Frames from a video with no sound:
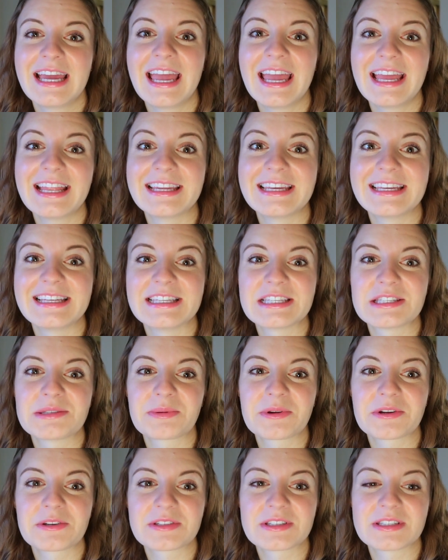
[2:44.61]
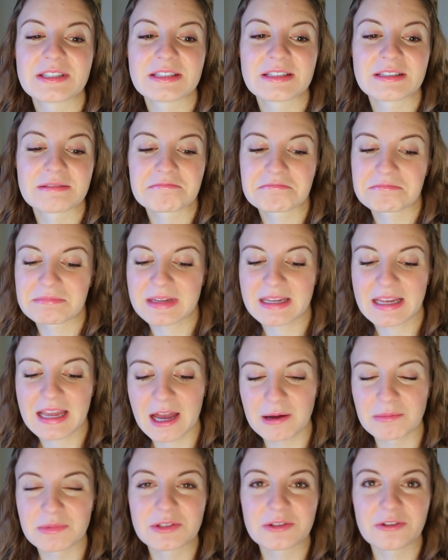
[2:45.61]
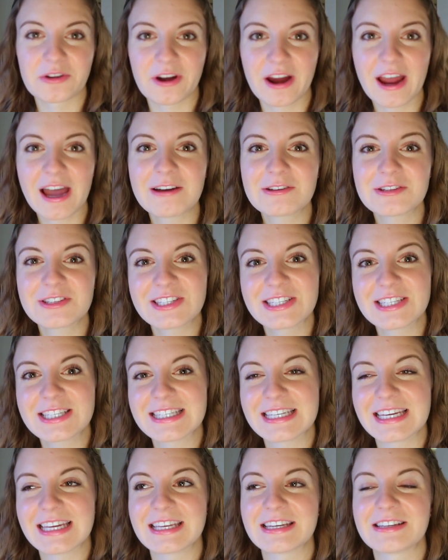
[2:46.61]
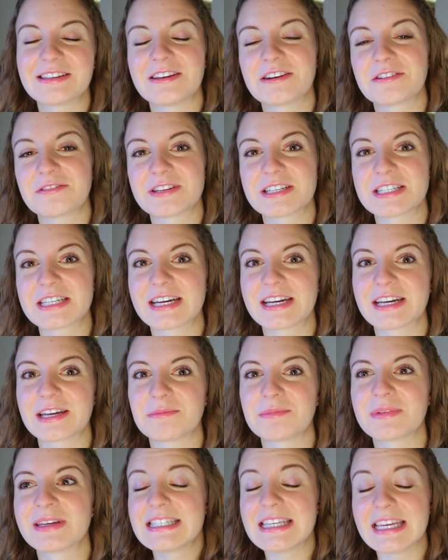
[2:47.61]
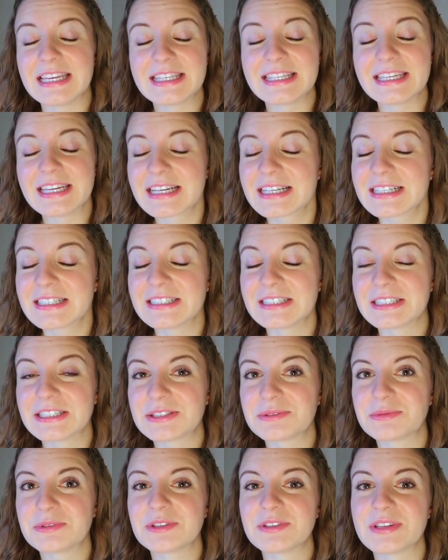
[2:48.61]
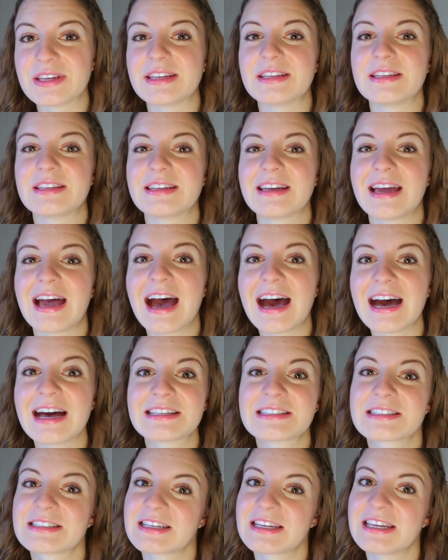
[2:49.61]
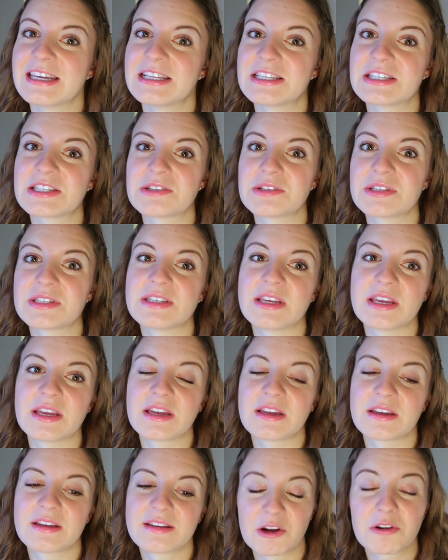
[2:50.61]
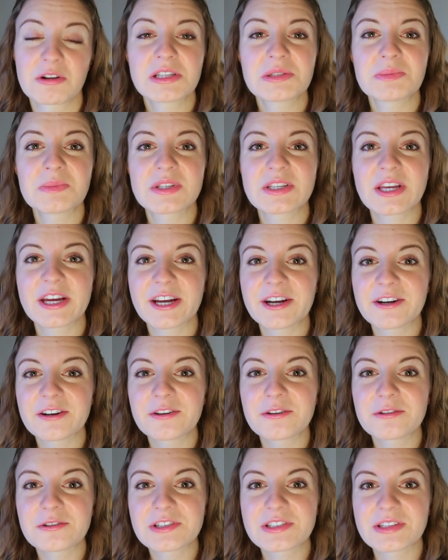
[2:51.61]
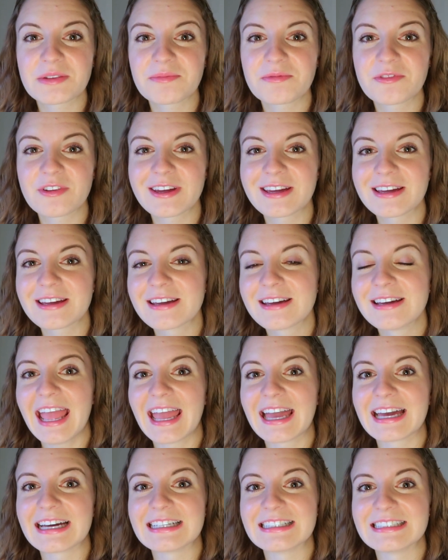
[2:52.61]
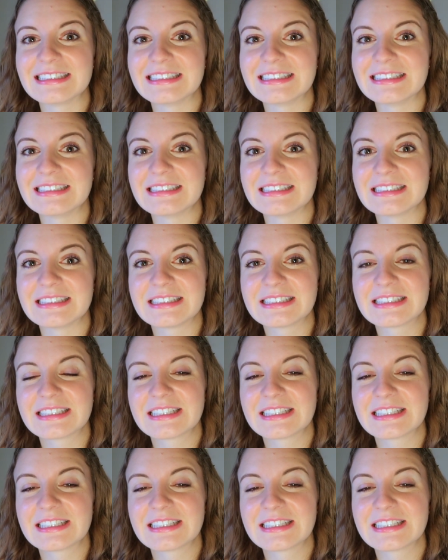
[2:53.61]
And then this person comes to their houses, and a lot of the time Saint Nicholas will then ask the kids to sing Christmas carol or something, and